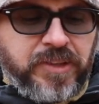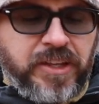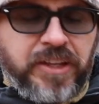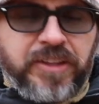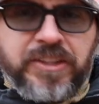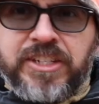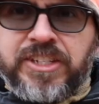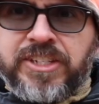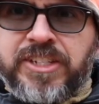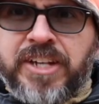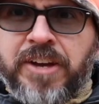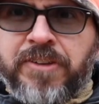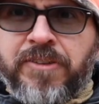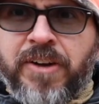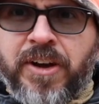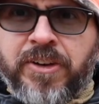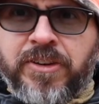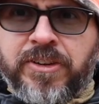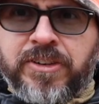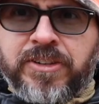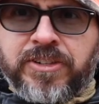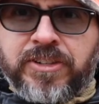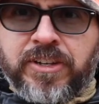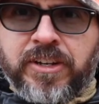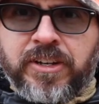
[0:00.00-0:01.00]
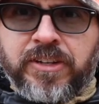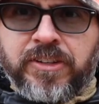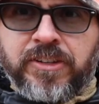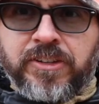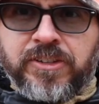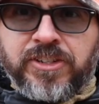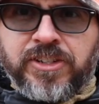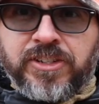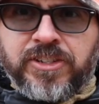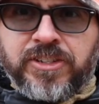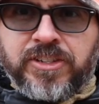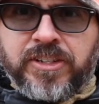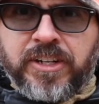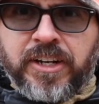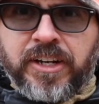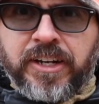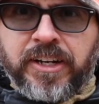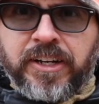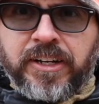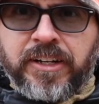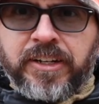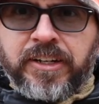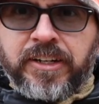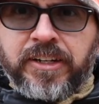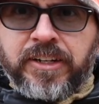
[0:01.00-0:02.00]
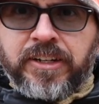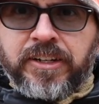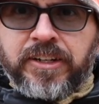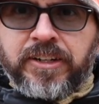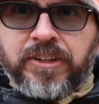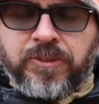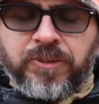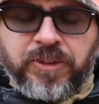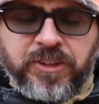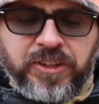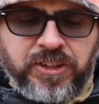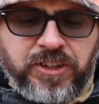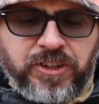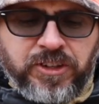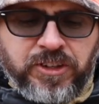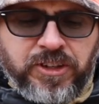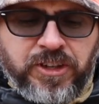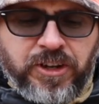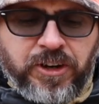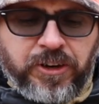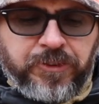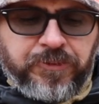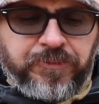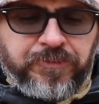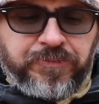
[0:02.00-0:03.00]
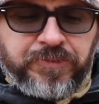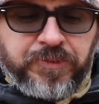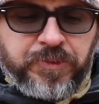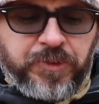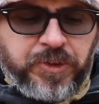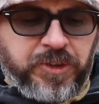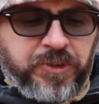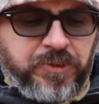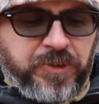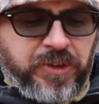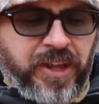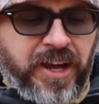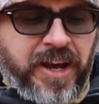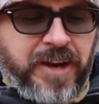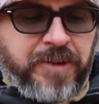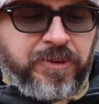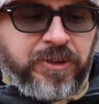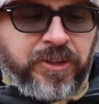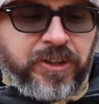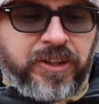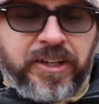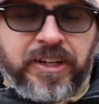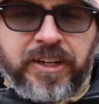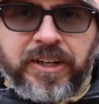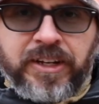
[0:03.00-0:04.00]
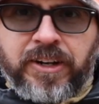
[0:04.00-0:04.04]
these 10 rounders. They're just really good though, really reliable.